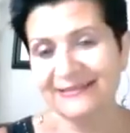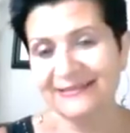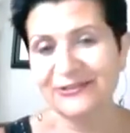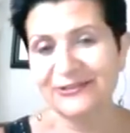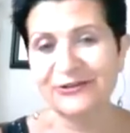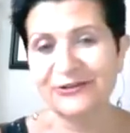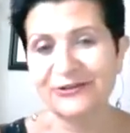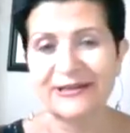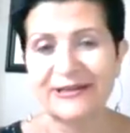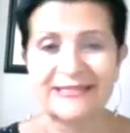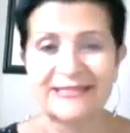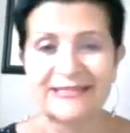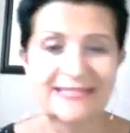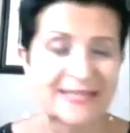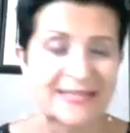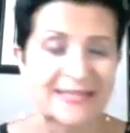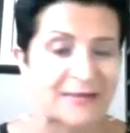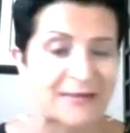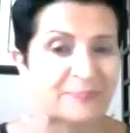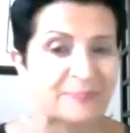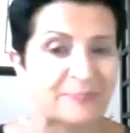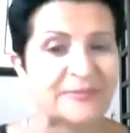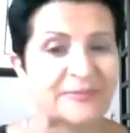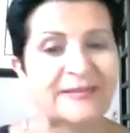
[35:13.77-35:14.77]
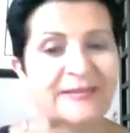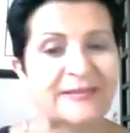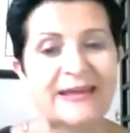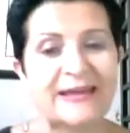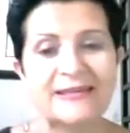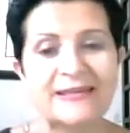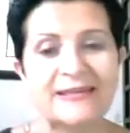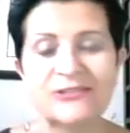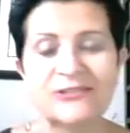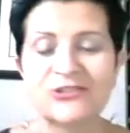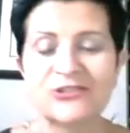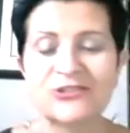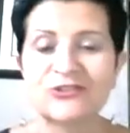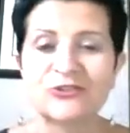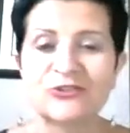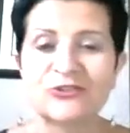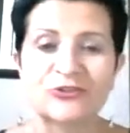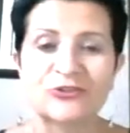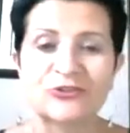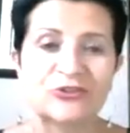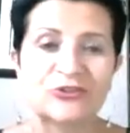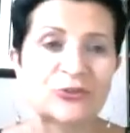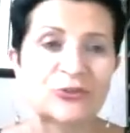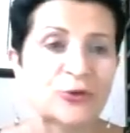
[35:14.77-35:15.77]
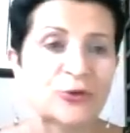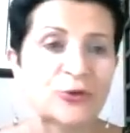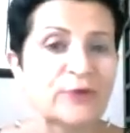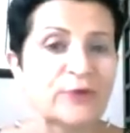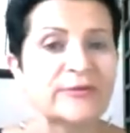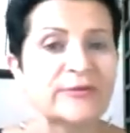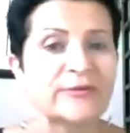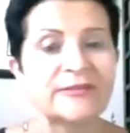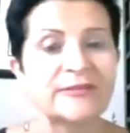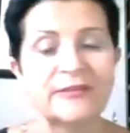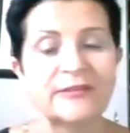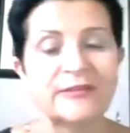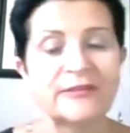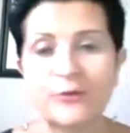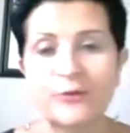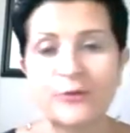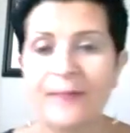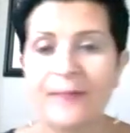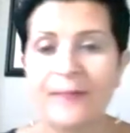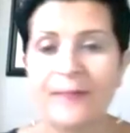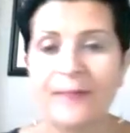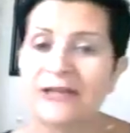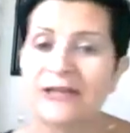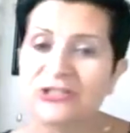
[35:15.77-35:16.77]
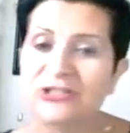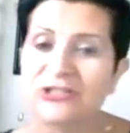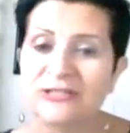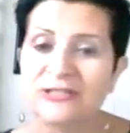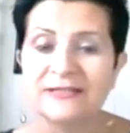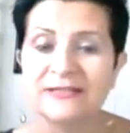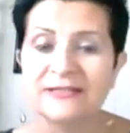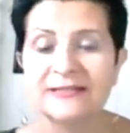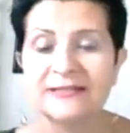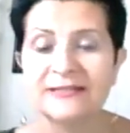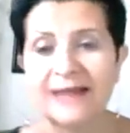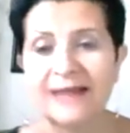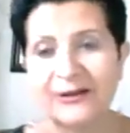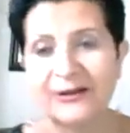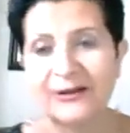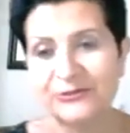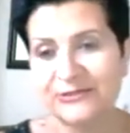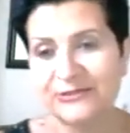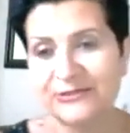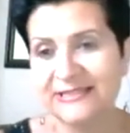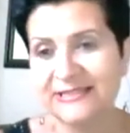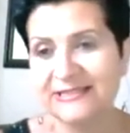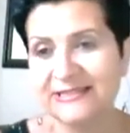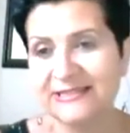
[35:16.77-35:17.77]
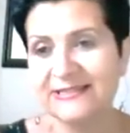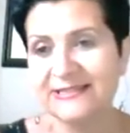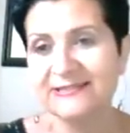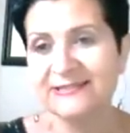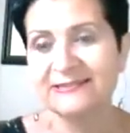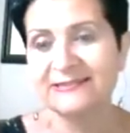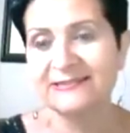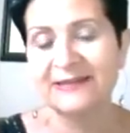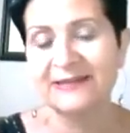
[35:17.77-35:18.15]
Great tips, and just your stories and your passion and how you did this.